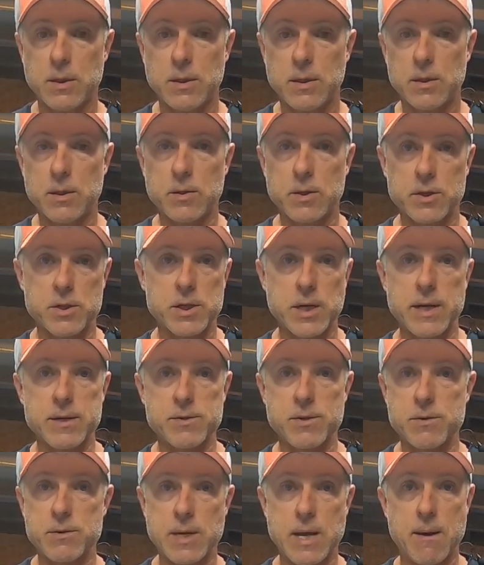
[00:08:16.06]
you can change
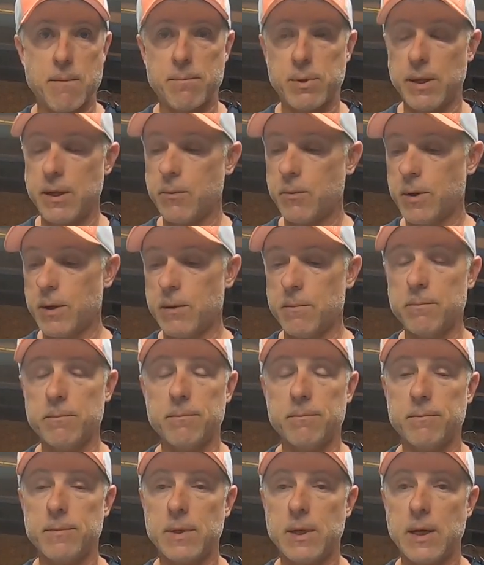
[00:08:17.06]
those out and play with them
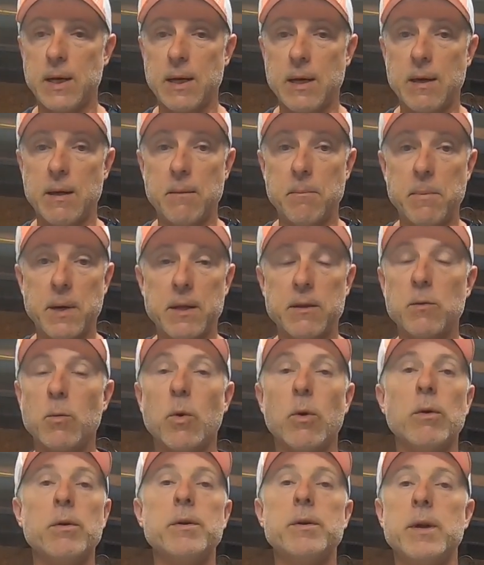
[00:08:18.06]
and make the
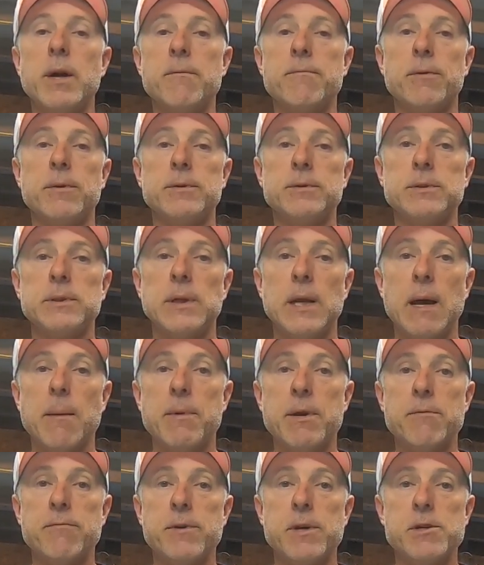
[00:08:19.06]
world of difference in how
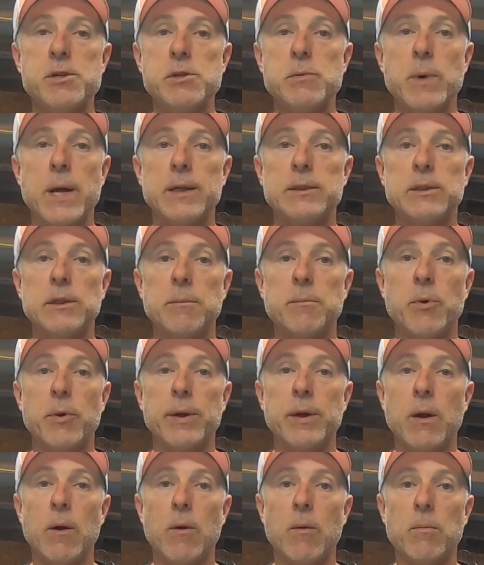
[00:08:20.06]
many fish you actually
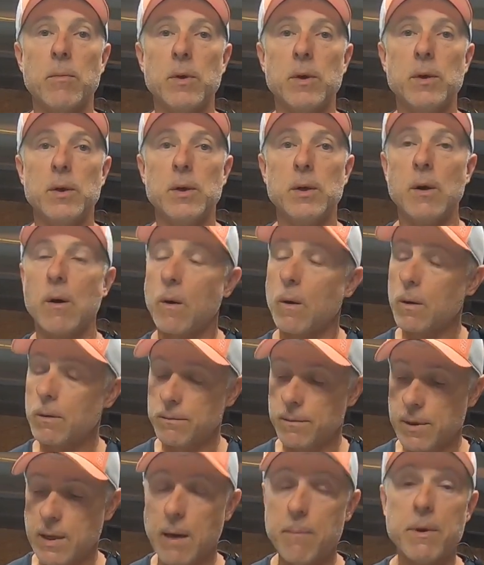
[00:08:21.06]
bring home or
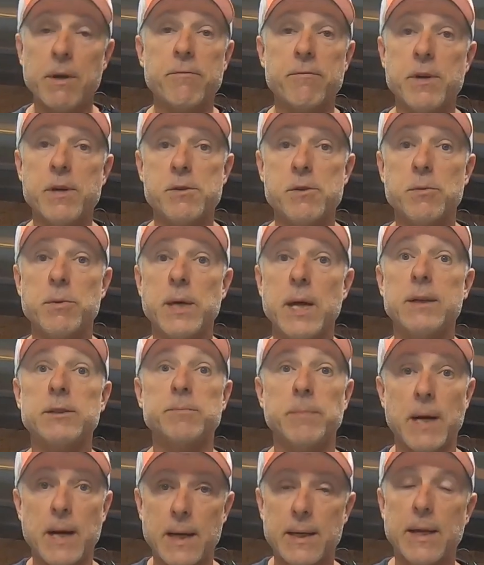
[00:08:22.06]
how many fish you
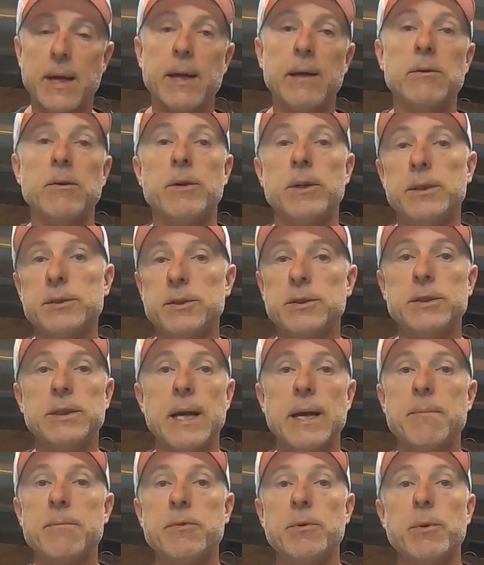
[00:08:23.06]
catch behind the angler that just
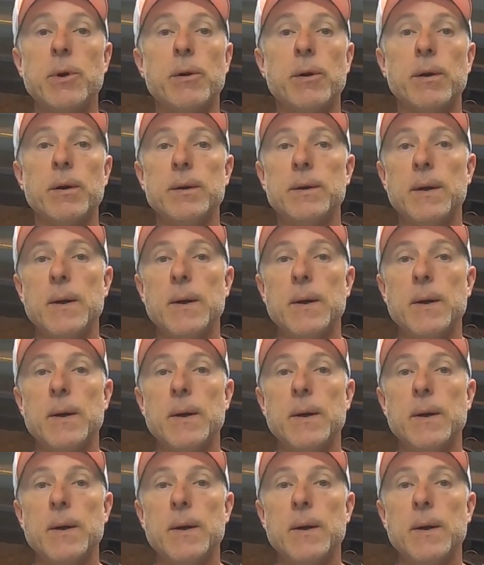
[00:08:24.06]
came through there.